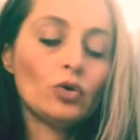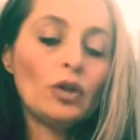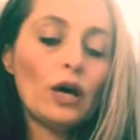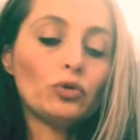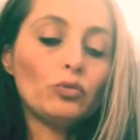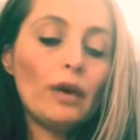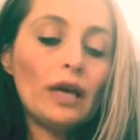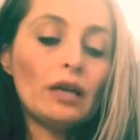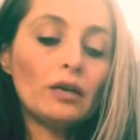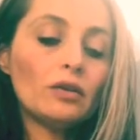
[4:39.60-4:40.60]
Now to
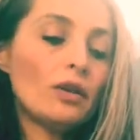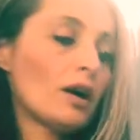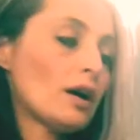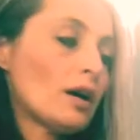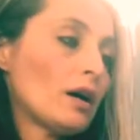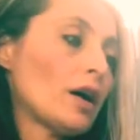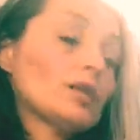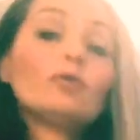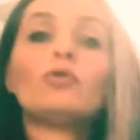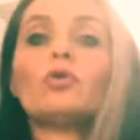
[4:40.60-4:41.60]
make
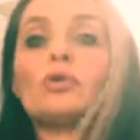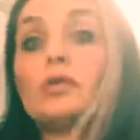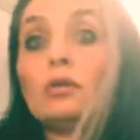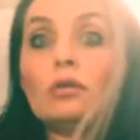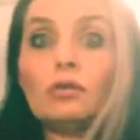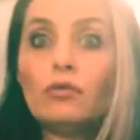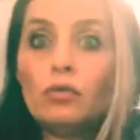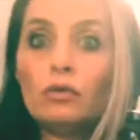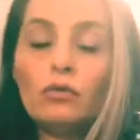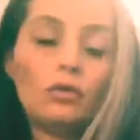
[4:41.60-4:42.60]
and of course a lot of
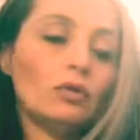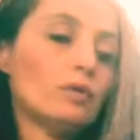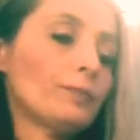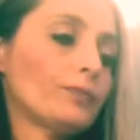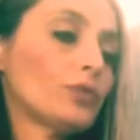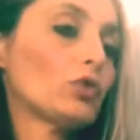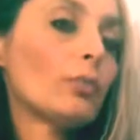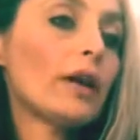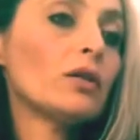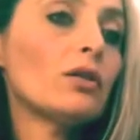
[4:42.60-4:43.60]
olive oil. To
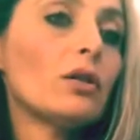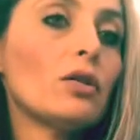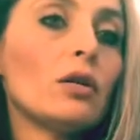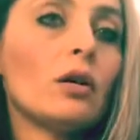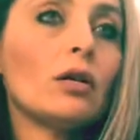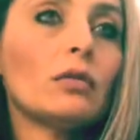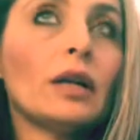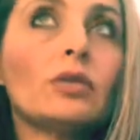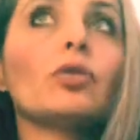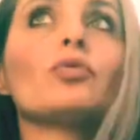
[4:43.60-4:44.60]
make the
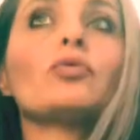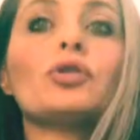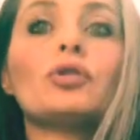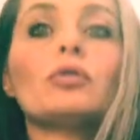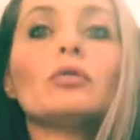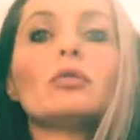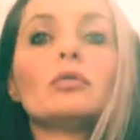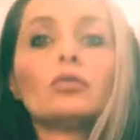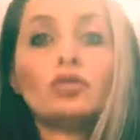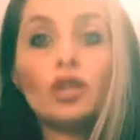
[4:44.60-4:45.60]
like the
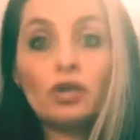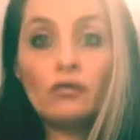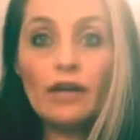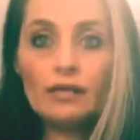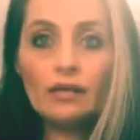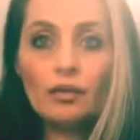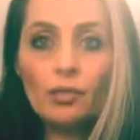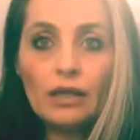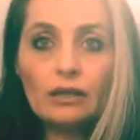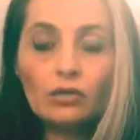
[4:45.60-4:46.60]
original Genovese
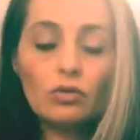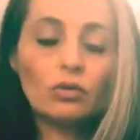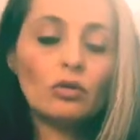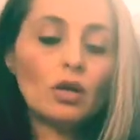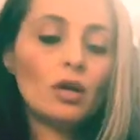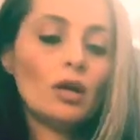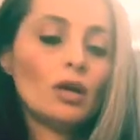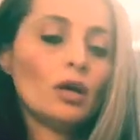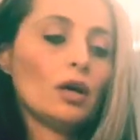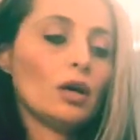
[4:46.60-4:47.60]
pesto,
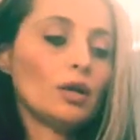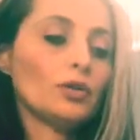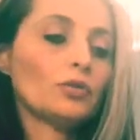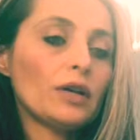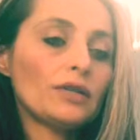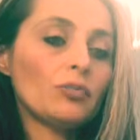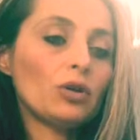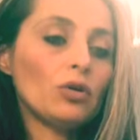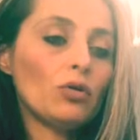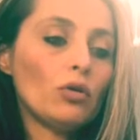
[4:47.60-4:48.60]
the
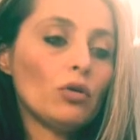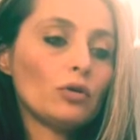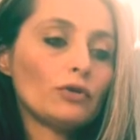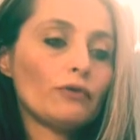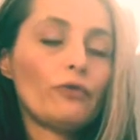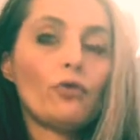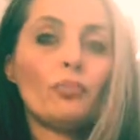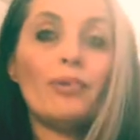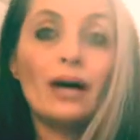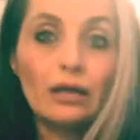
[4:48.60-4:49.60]
recipe calls
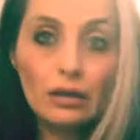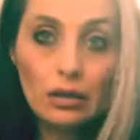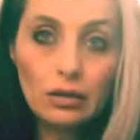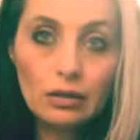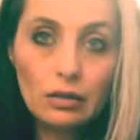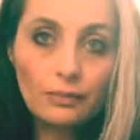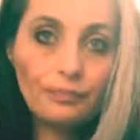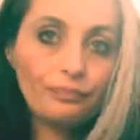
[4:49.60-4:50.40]
for pine nuts.